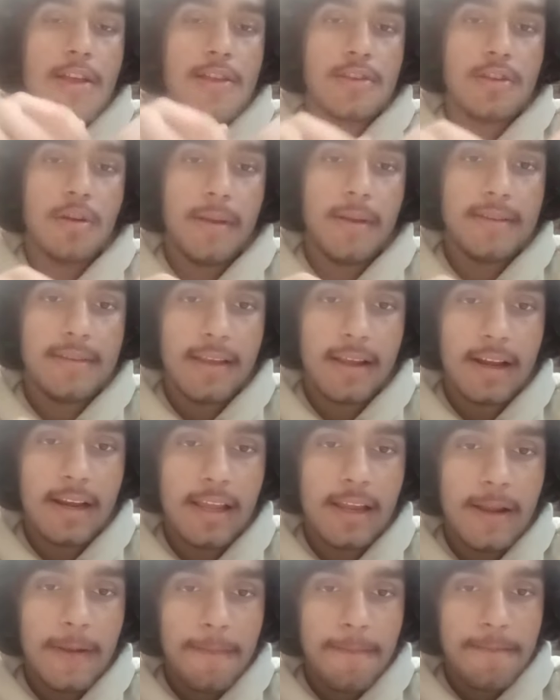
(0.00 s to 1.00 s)
So
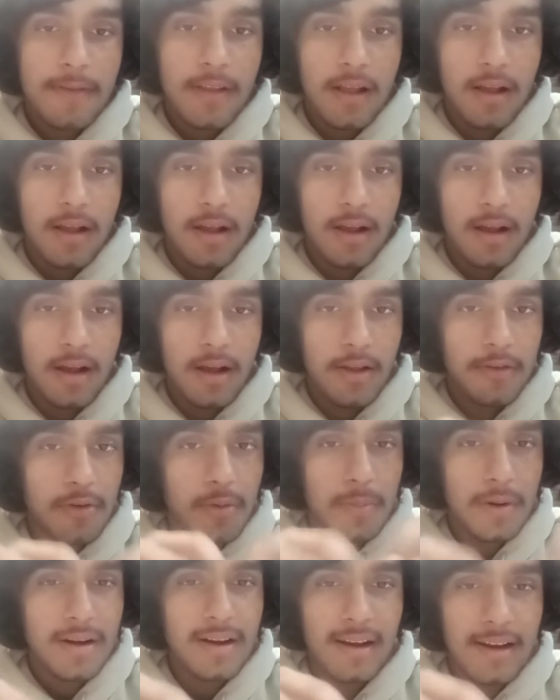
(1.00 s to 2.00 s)
basically,
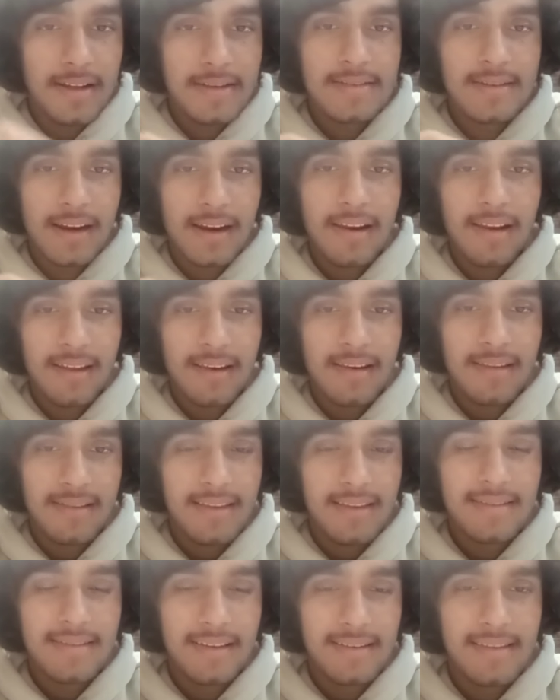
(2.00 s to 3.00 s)
but let's take
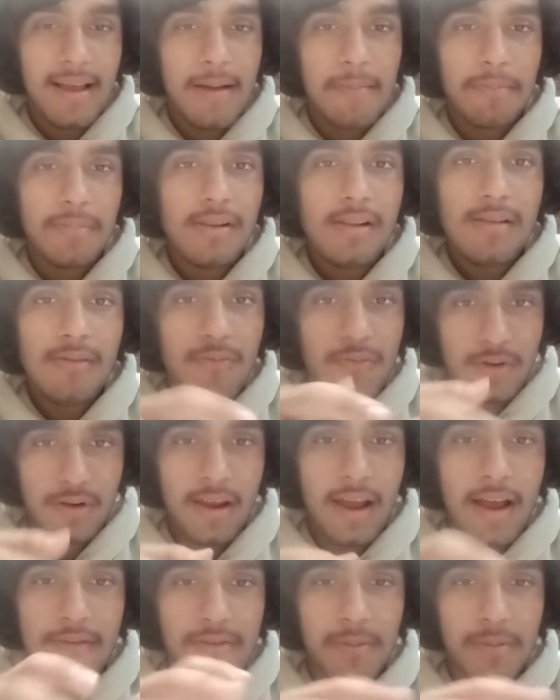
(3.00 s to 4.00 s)
in this example,
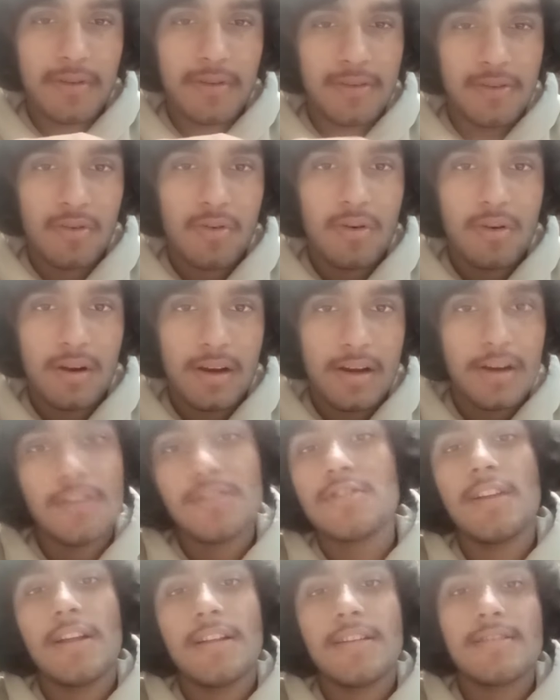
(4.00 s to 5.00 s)
we have some zero
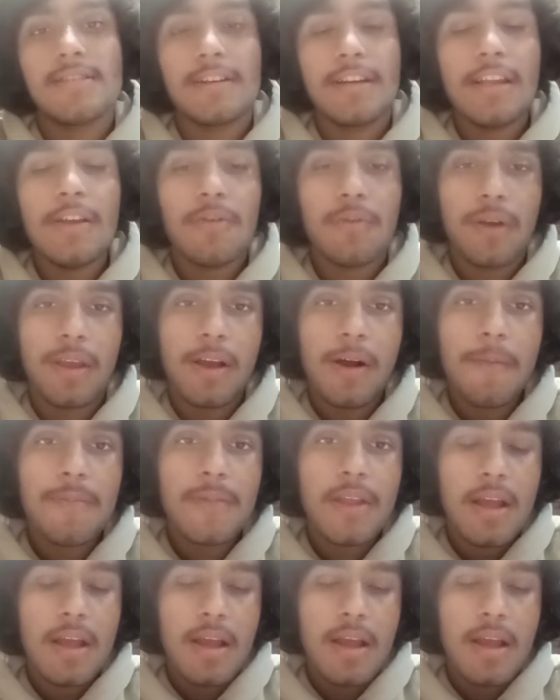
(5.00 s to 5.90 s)
energy density over here.